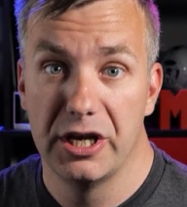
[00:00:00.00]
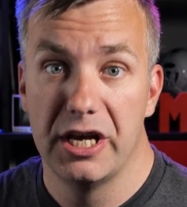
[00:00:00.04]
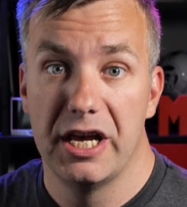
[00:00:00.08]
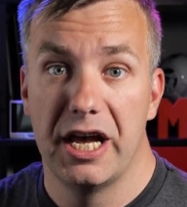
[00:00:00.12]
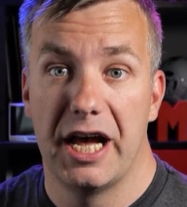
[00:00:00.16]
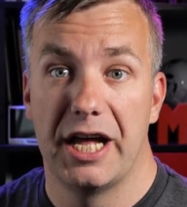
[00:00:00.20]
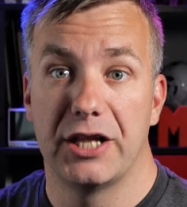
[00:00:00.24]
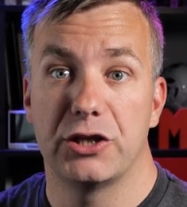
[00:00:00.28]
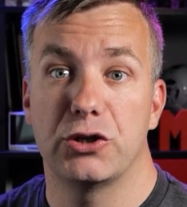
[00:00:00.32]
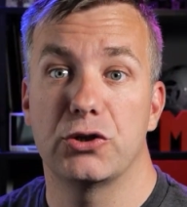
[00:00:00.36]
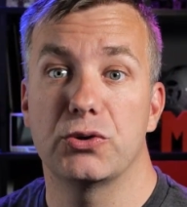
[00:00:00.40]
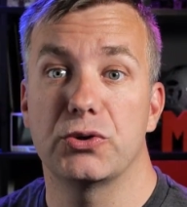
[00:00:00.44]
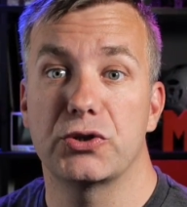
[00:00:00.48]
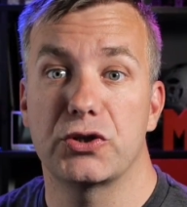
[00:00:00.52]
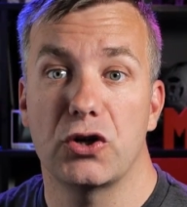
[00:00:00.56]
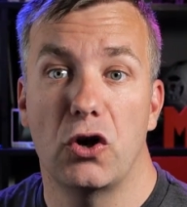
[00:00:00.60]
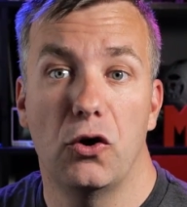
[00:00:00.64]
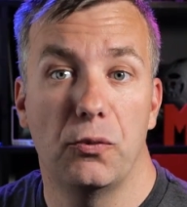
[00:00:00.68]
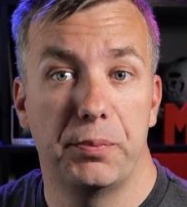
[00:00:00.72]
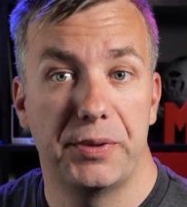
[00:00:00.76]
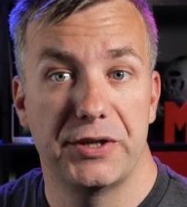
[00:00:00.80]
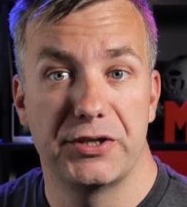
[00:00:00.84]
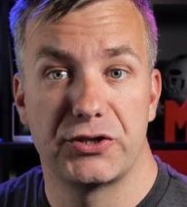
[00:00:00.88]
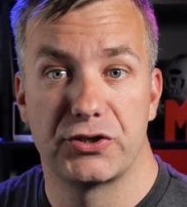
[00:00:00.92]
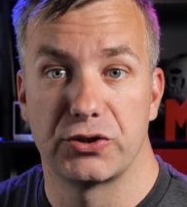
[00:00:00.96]
and use
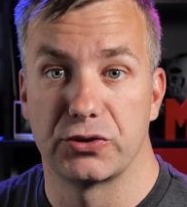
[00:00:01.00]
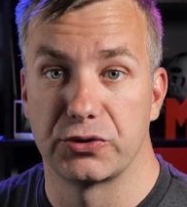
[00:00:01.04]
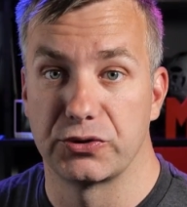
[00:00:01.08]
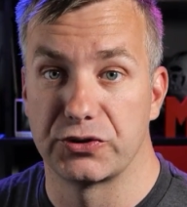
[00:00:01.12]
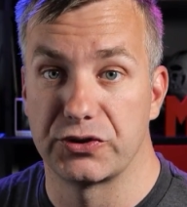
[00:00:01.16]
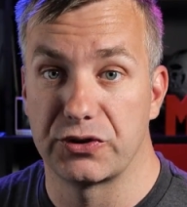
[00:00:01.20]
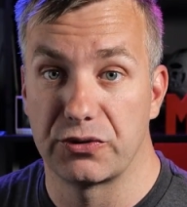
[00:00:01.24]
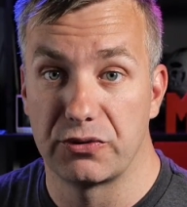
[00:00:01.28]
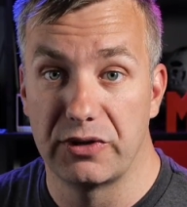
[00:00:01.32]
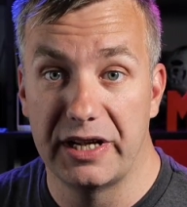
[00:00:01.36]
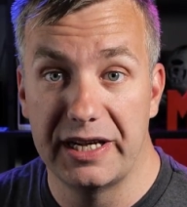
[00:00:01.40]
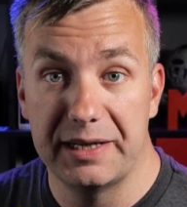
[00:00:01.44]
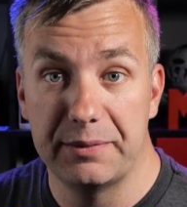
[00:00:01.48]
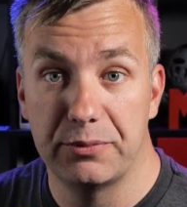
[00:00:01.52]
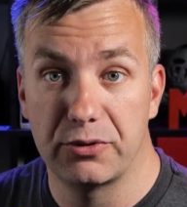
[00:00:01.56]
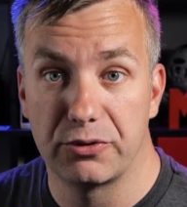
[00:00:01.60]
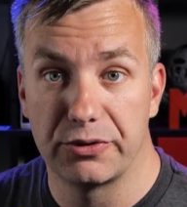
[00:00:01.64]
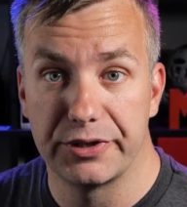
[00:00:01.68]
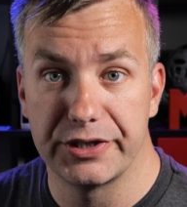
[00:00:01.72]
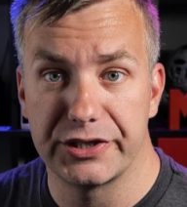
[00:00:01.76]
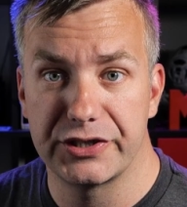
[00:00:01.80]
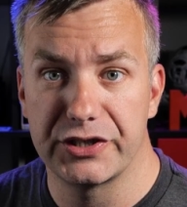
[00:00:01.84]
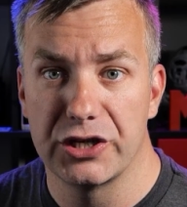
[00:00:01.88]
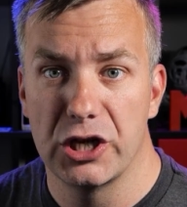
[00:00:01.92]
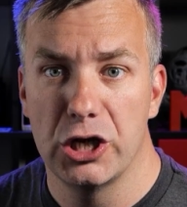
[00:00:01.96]
open source
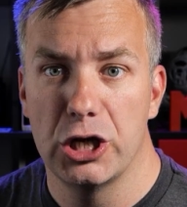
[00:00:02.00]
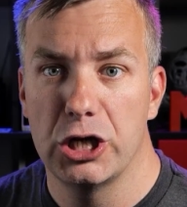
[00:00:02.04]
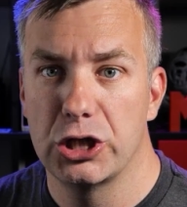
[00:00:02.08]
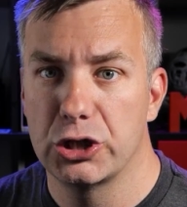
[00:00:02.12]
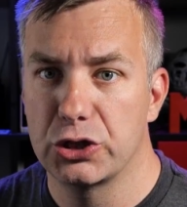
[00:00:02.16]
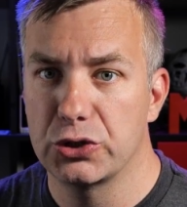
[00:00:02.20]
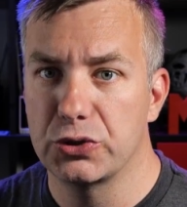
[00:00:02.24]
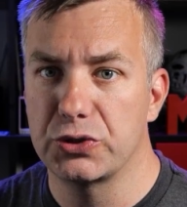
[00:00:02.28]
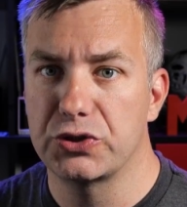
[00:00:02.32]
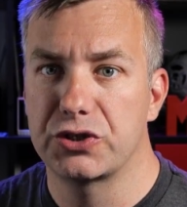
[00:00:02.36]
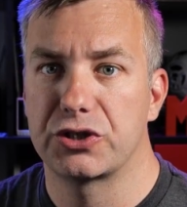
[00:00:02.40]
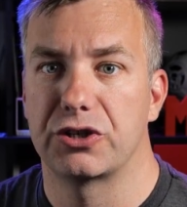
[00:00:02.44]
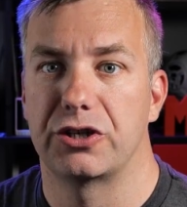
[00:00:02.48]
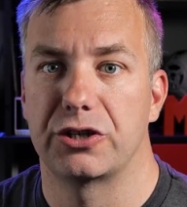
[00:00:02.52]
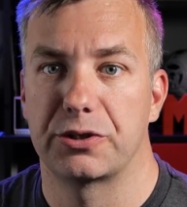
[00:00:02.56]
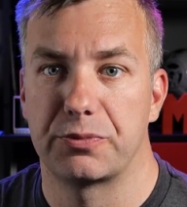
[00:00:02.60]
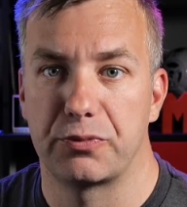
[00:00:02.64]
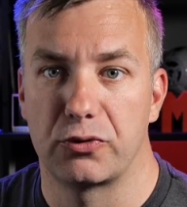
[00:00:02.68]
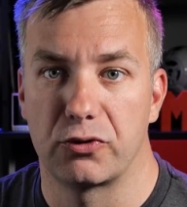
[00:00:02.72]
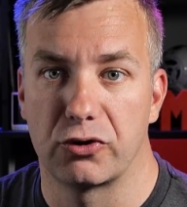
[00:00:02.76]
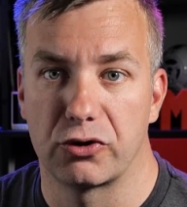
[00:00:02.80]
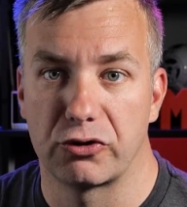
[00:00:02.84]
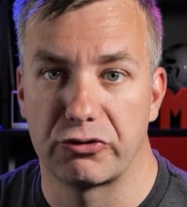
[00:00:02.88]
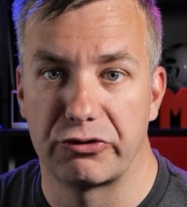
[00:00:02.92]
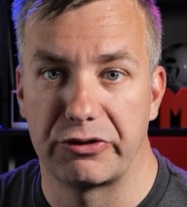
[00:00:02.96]
libraries to start
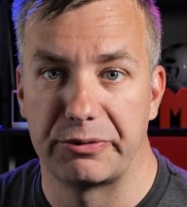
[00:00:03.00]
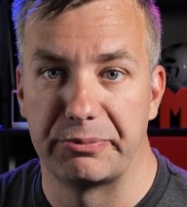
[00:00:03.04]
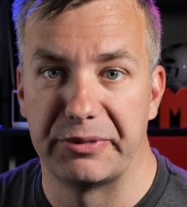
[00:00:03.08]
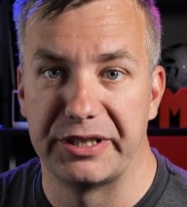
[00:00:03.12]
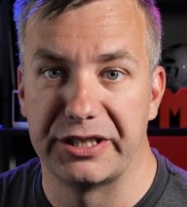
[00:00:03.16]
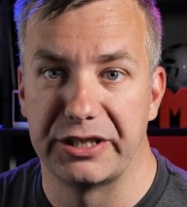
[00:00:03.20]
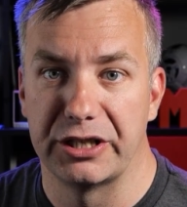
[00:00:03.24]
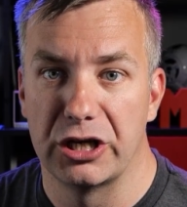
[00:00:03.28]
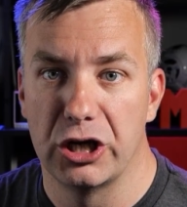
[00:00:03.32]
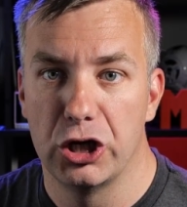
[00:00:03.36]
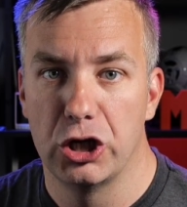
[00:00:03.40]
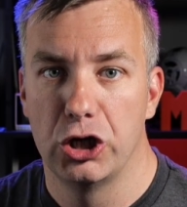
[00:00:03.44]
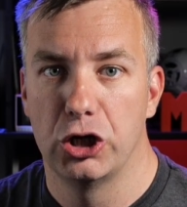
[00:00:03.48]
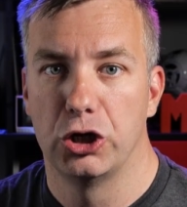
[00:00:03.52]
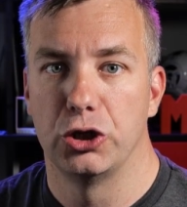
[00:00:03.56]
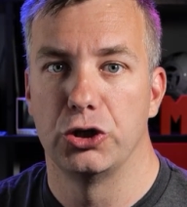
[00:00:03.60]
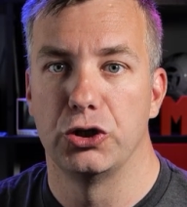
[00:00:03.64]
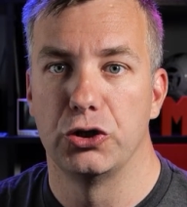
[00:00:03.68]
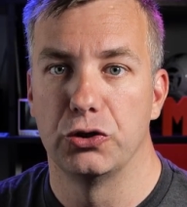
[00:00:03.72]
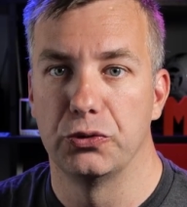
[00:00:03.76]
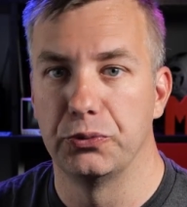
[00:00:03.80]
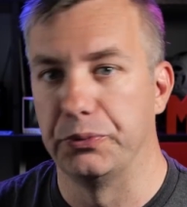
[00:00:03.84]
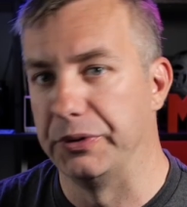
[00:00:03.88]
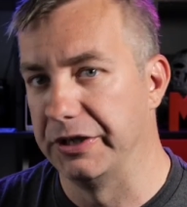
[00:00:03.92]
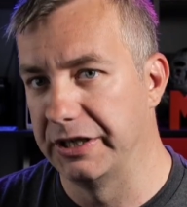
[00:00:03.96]
programming
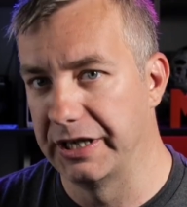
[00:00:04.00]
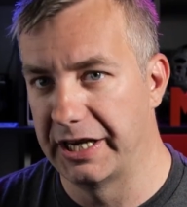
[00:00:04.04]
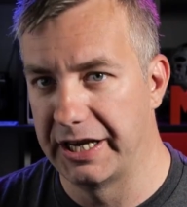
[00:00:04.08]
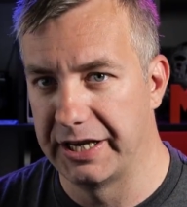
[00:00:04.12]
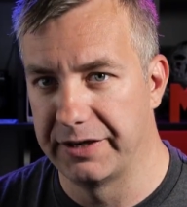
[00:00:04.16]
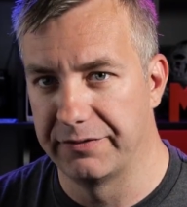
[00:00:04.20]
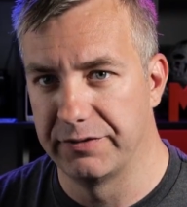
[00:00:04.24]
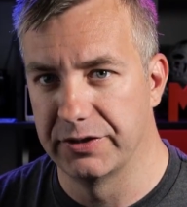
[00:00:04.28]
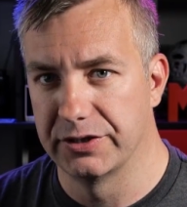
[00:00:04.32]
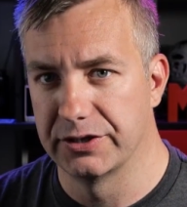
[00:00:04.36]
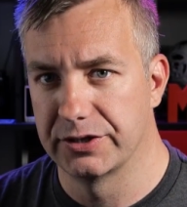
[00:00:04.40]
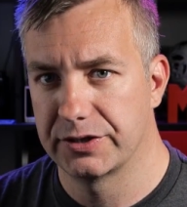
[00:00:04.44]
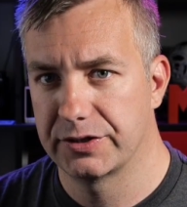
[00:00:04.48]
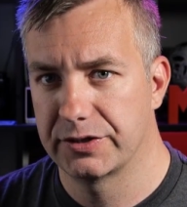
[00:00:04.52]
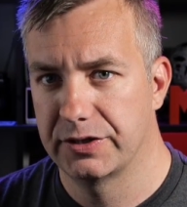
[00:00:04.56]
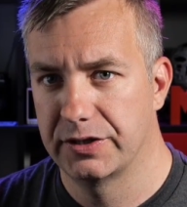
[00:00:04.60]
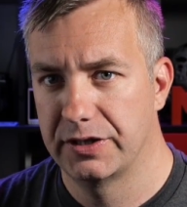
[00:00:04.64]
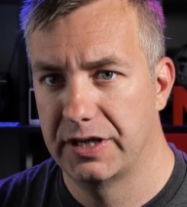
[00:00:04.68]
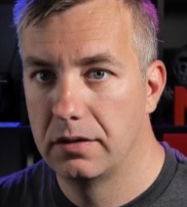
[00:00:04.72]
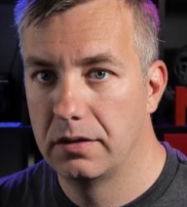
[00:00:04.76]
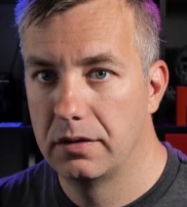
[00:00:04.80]
new behaviors.